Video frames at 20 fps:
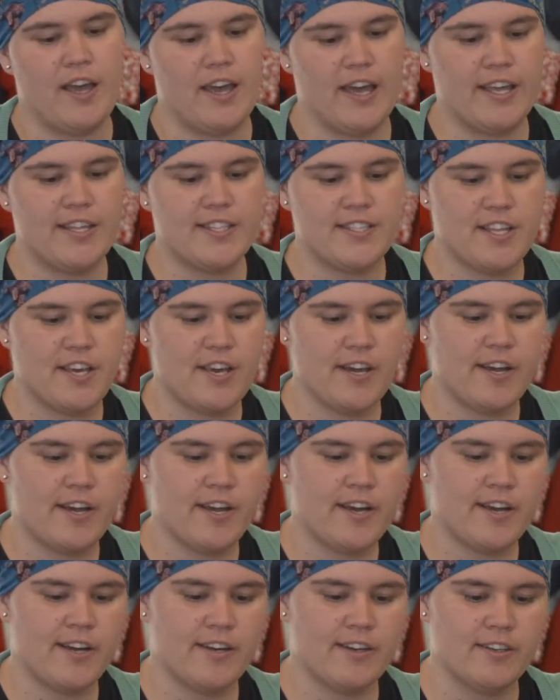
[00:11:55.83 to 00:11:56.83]

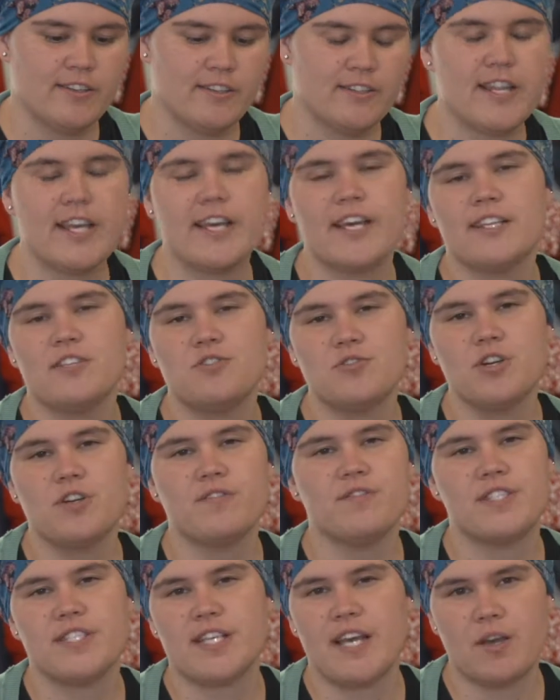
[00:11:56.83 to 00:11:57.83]
They can sort
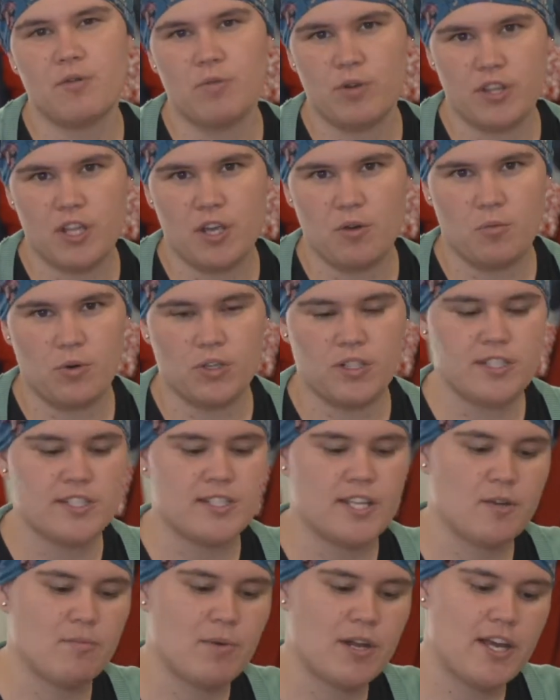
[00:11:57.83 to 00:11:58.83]
of say what they want to
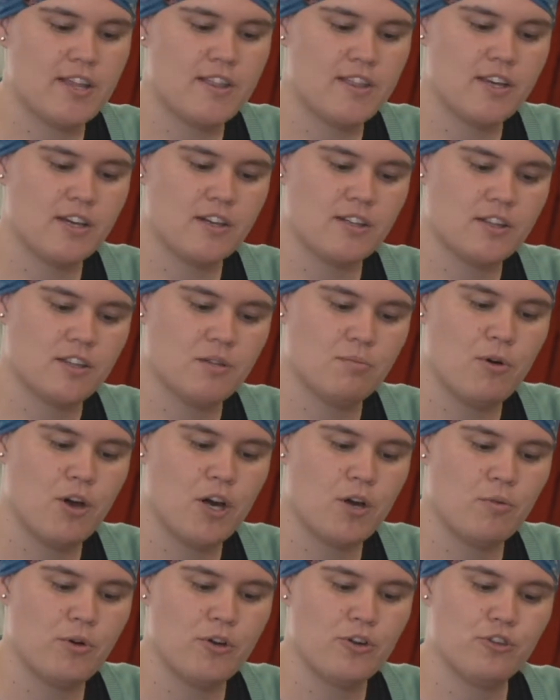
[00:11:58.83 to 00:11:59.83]
say, but I think the
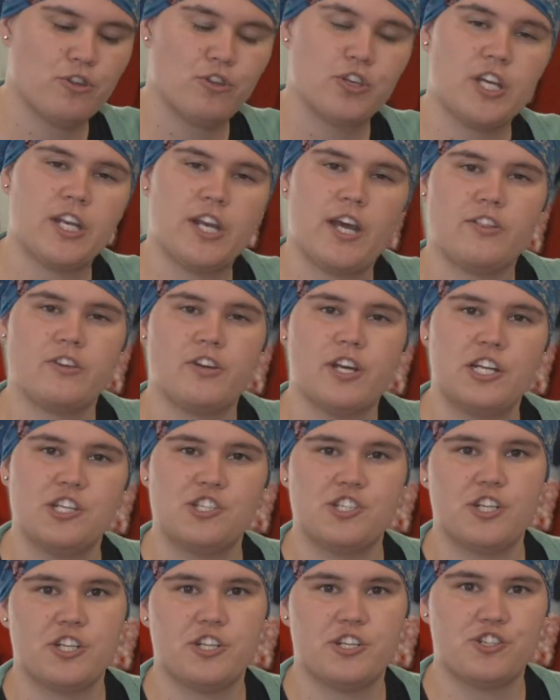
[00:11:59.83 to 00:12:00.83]
part where you're looking at their
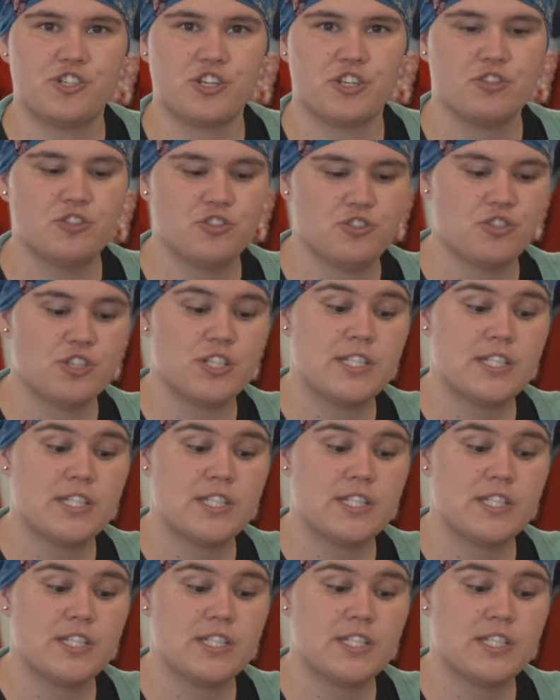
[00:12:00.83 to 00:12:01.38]
engineer journals, you're